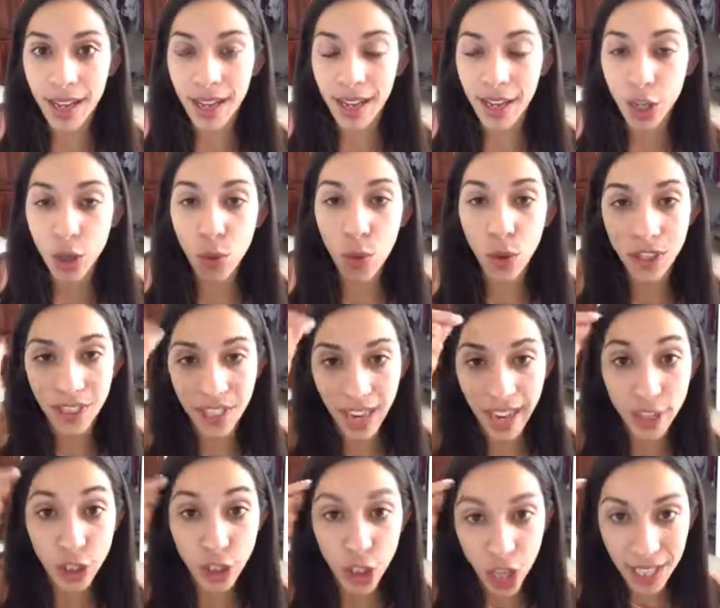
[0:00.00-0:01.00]
you are
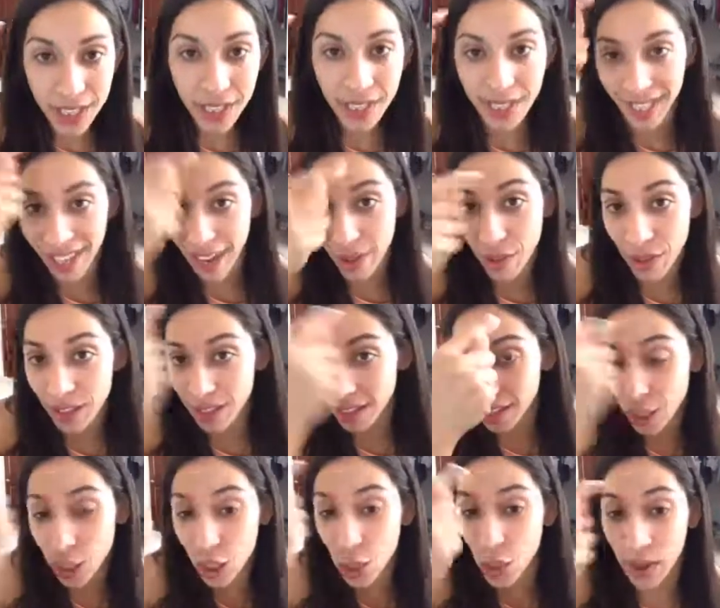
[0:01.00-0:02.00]
digesting everything
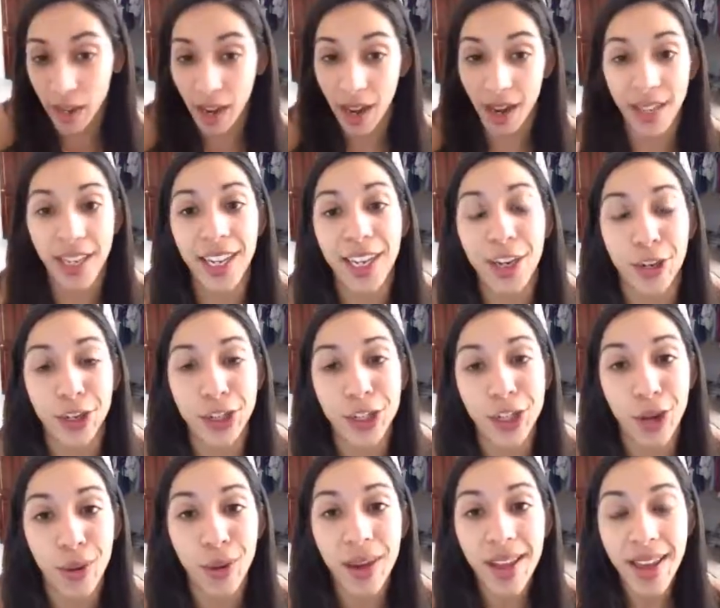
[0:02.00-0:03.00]
that's going on here.
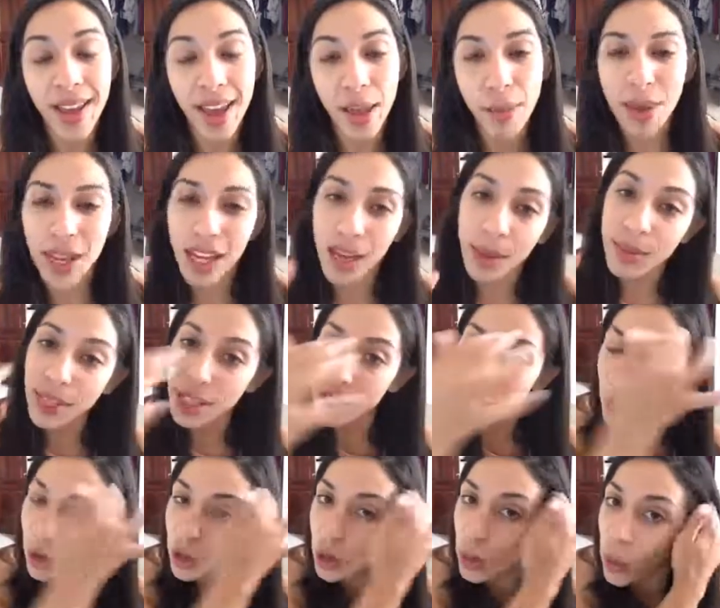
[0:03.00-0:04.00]
So it becomes a
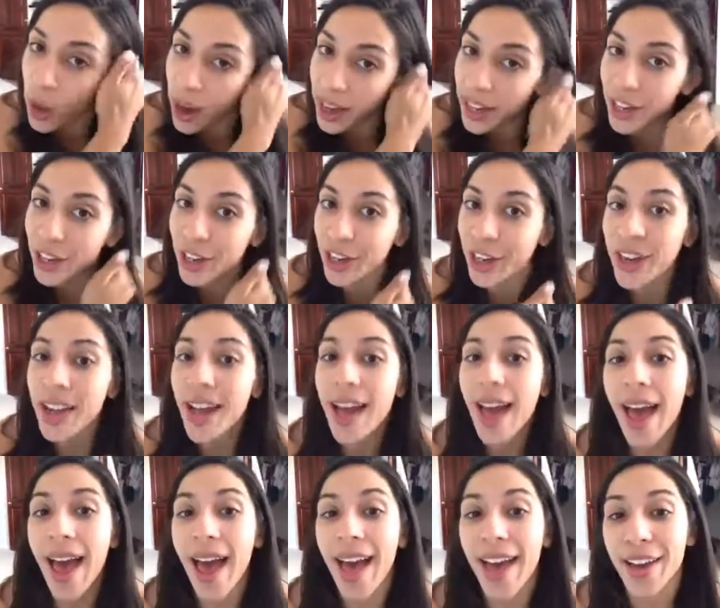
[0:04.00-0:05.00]
little quieter.
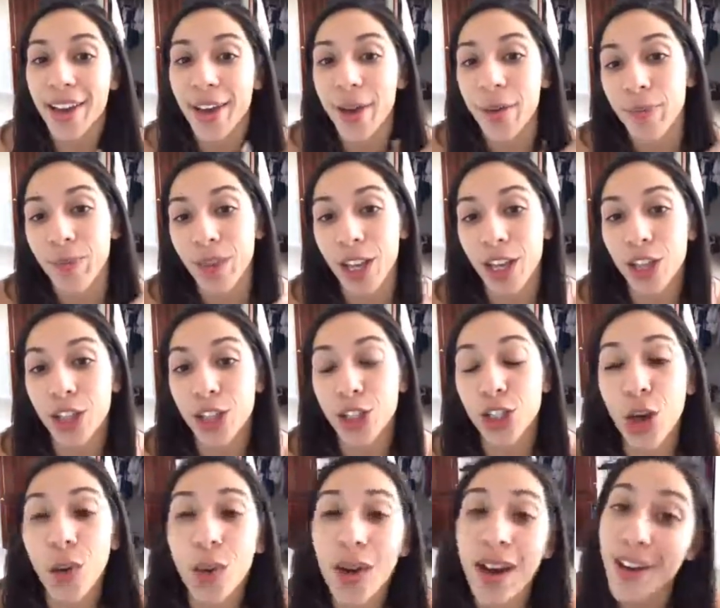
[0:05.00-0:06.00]
And
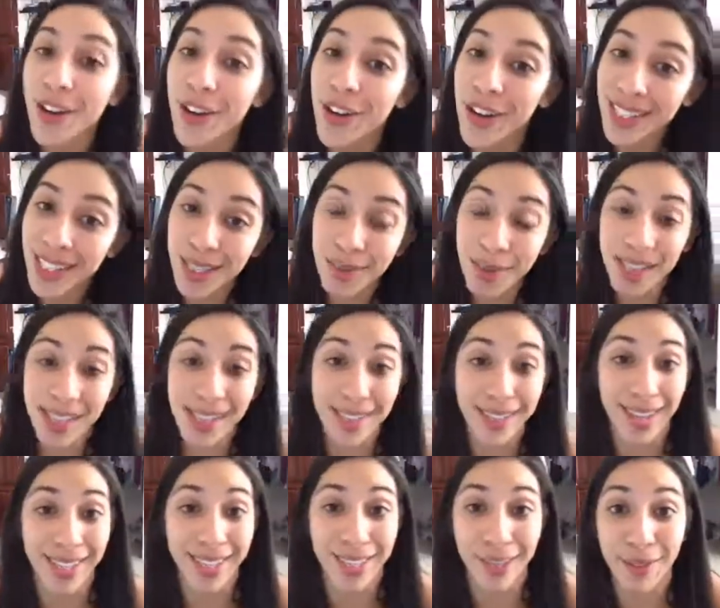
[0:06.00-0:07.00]
don't underestimate this
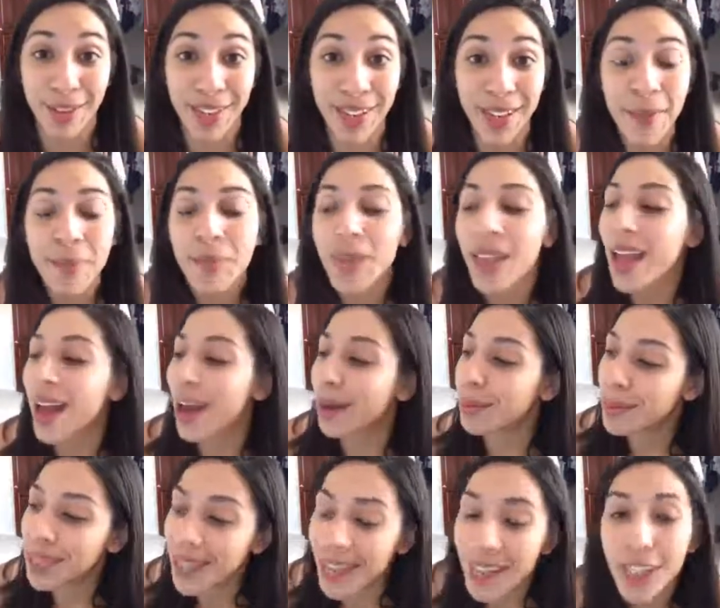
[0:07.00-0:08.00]
activity.
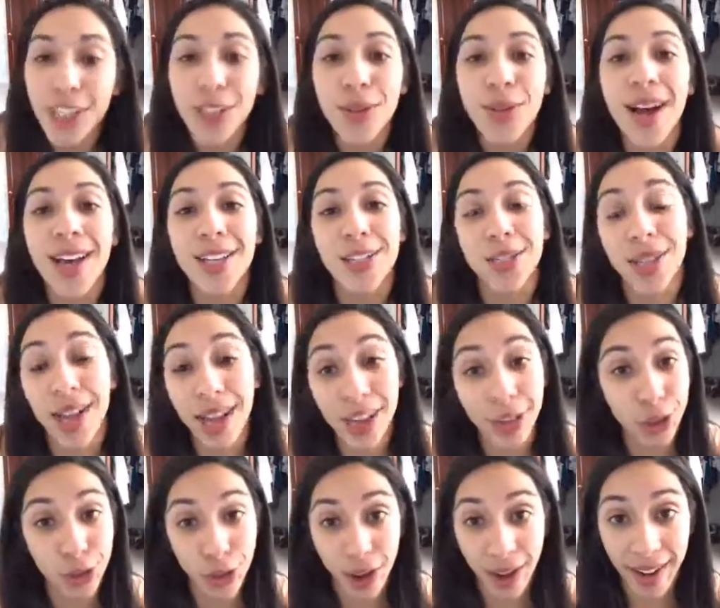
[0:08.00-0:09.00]
I'm telling you guys, you got to
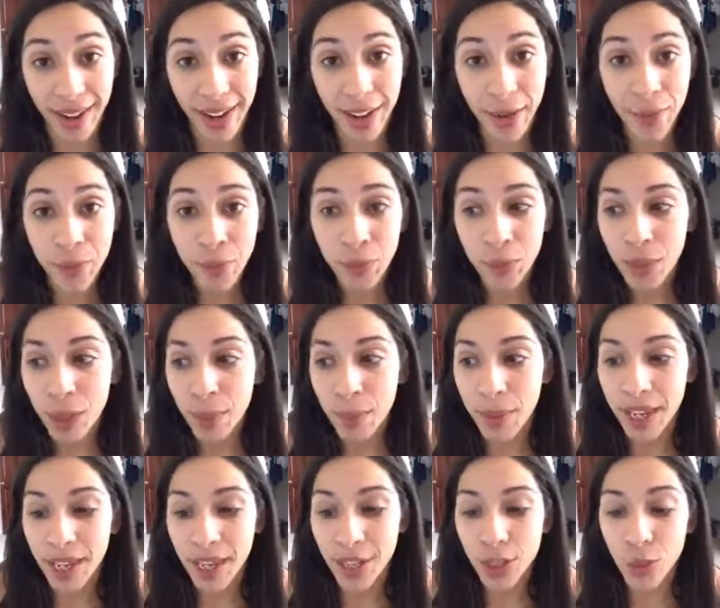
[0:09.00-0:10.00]
try it,
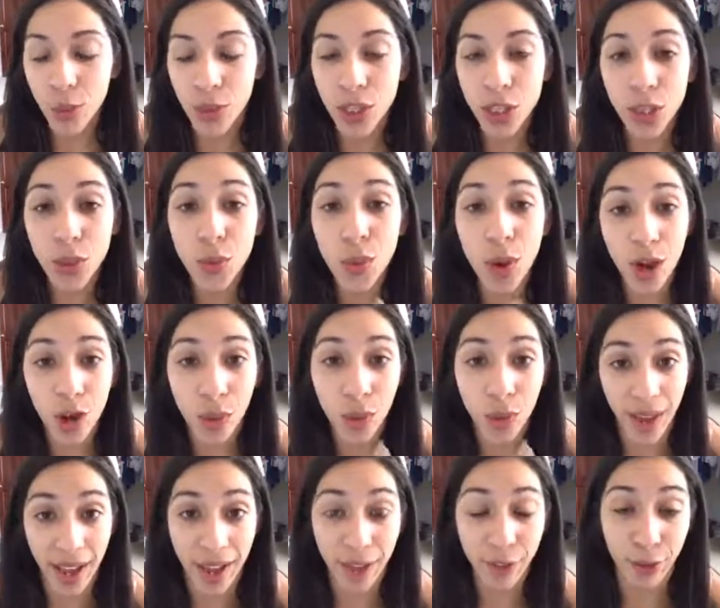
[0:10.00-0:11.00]
because once you walk
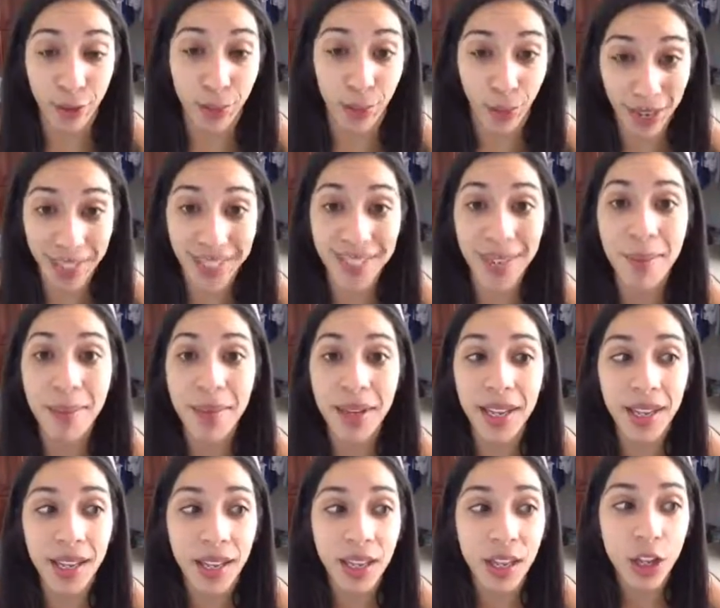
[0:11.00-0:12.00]
away from brain
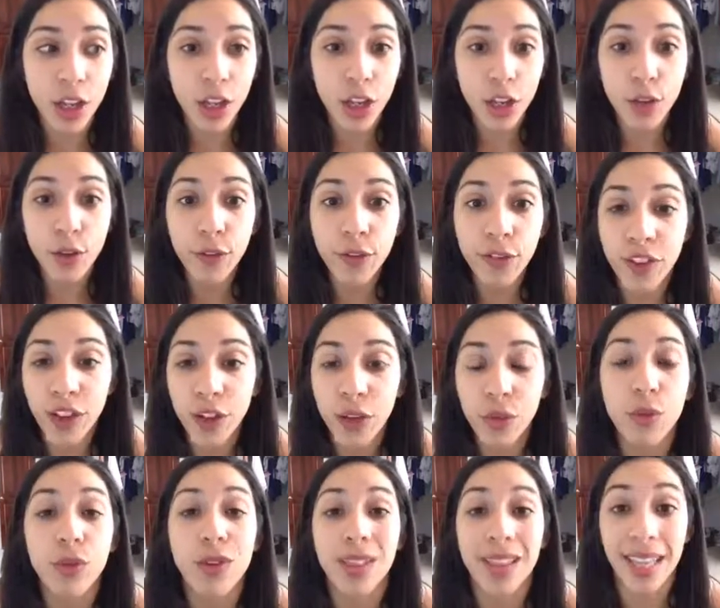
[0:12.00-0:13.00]
dumping, you
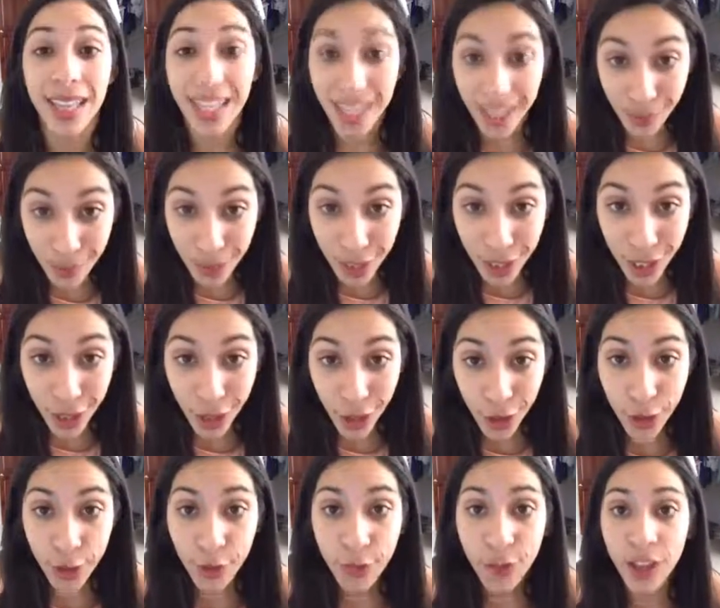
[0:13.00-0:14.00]
feel relieved.
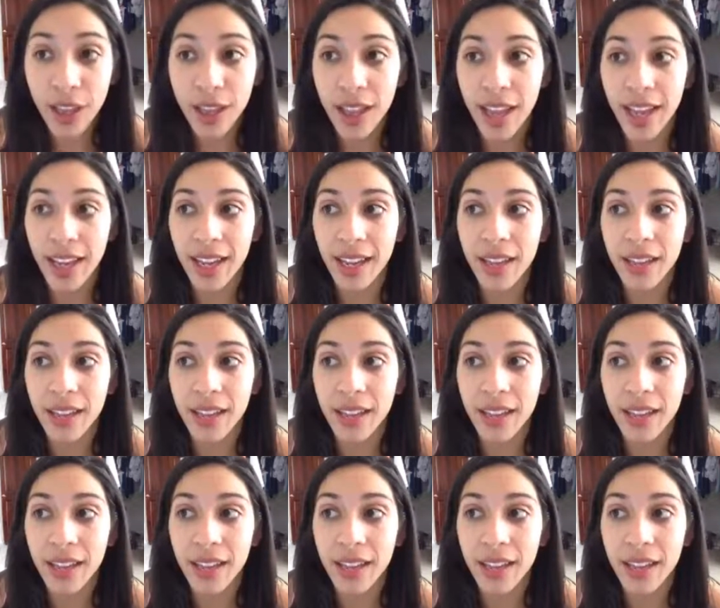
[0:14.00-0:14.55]
You feel like